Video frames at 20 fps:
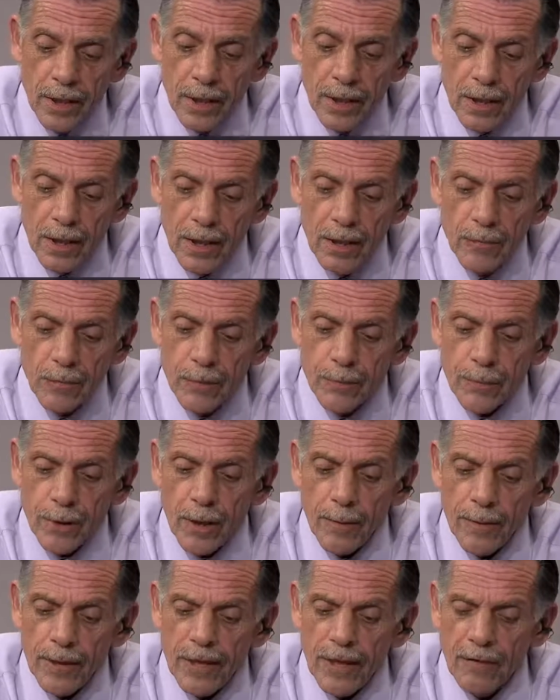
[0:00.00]
We
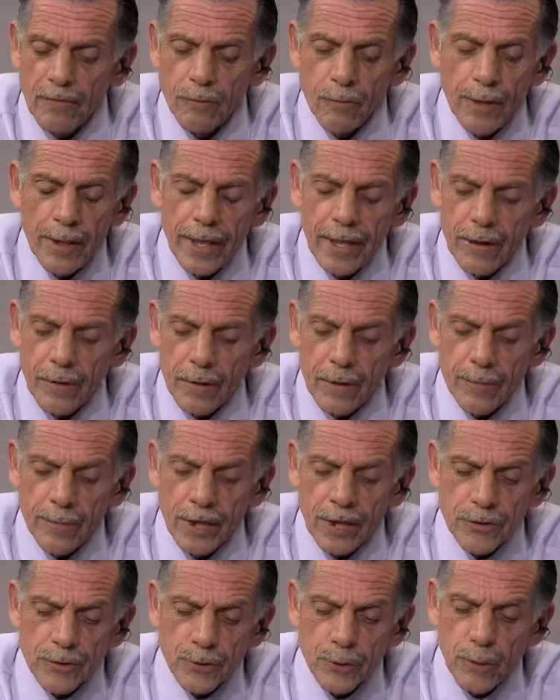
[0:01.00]
probably have, Aaron,
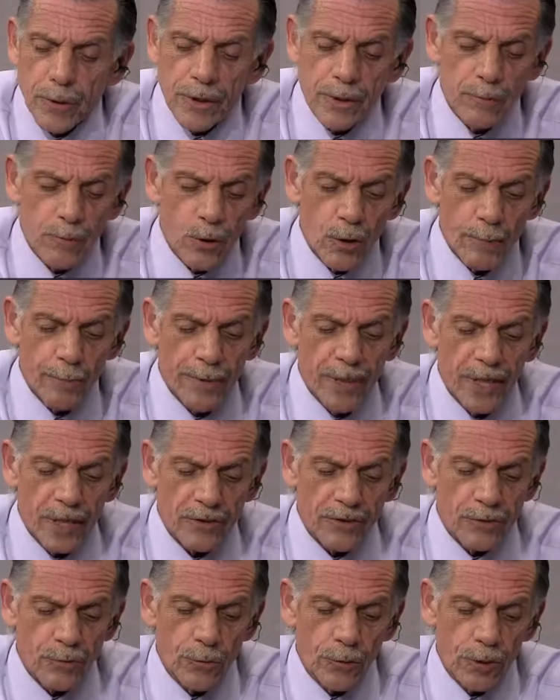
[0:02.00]
about 20 more
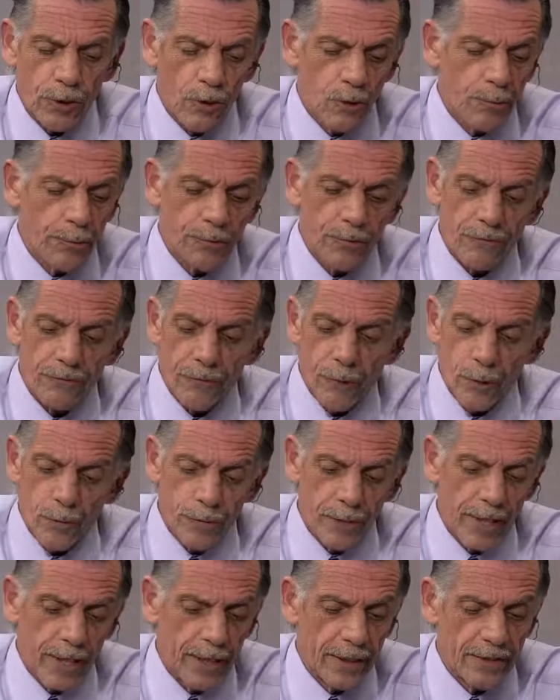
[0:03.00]
minutes, so we'll open the
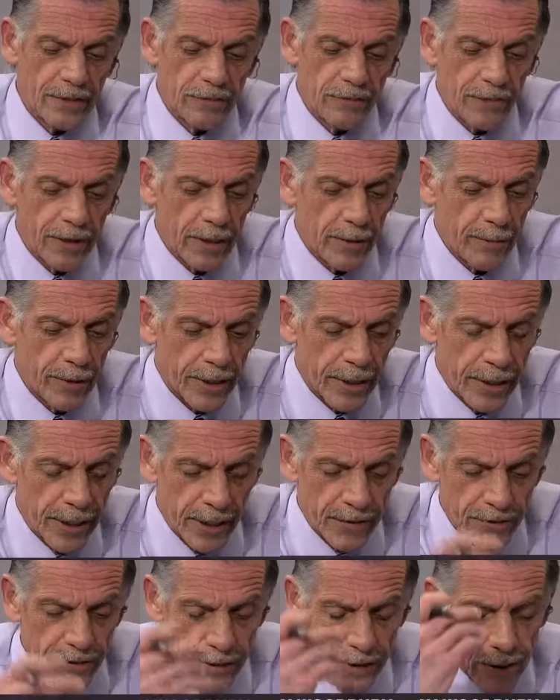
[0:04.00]
phone lines if anybody
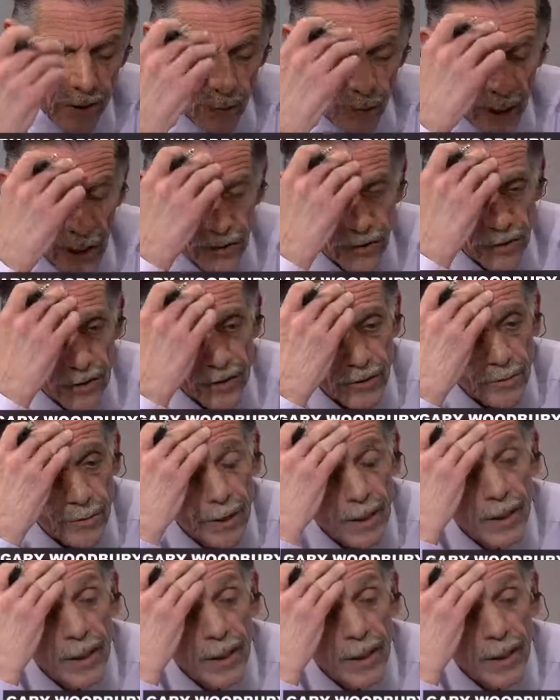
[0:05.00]
has any questions.